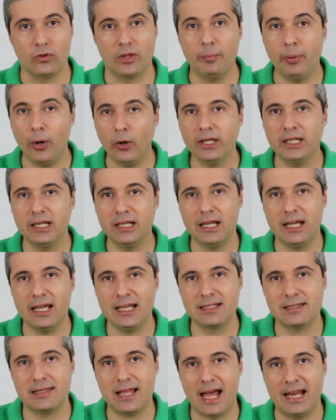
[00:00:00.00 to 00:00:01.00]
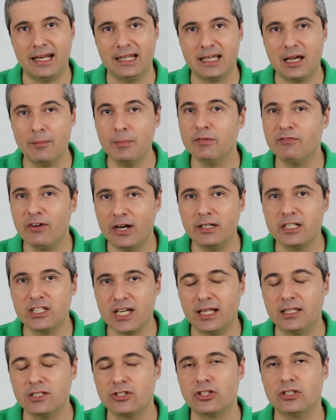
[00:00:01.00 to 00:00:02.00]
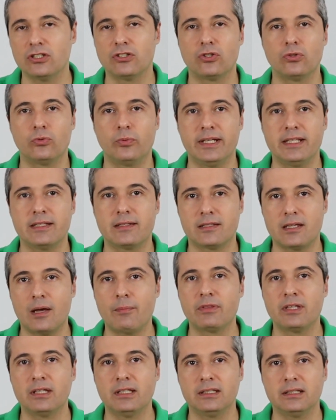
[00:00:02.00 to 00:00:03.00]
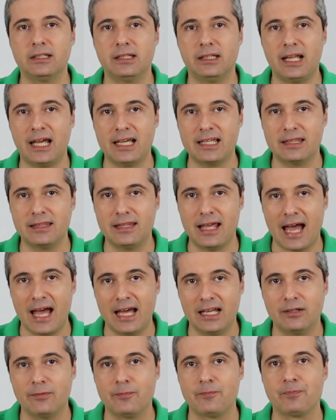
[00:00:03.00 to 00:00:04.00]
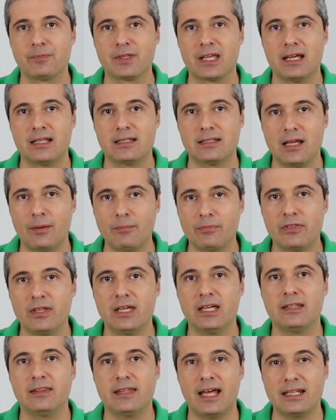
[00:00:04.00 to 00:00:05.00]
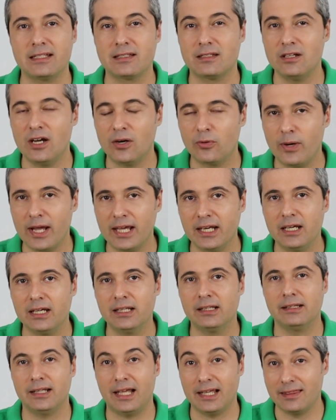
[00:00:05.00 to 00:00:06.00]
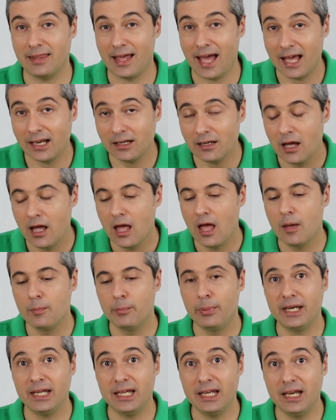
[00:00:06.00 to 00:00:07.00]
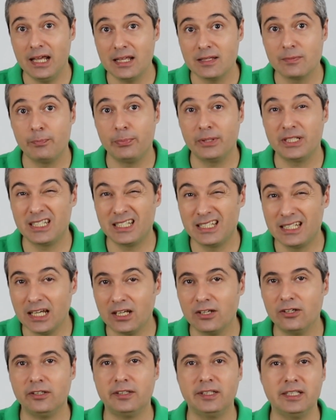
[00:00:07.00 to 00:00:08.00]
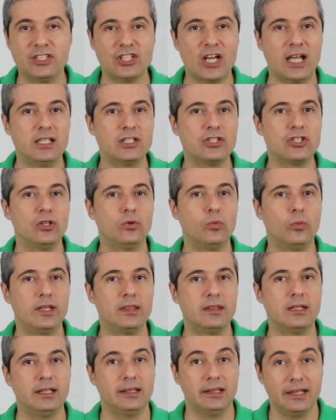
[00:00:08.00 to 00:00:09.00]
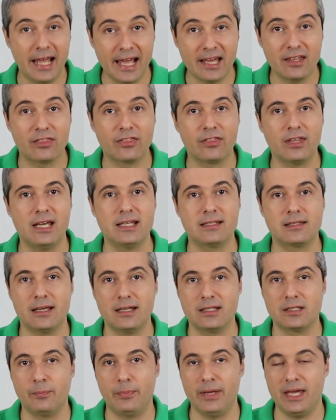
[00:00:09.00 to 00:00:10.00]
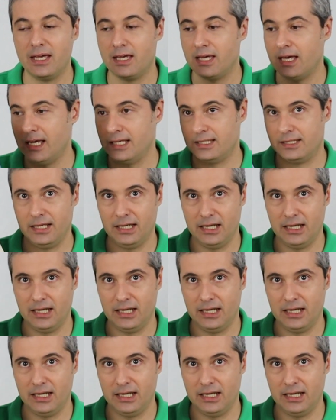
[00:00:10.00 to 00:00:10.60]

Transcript: The point is that it can be very challenging to read something like that, something that is narrated like that, but it is particularly challenging when the length is as big as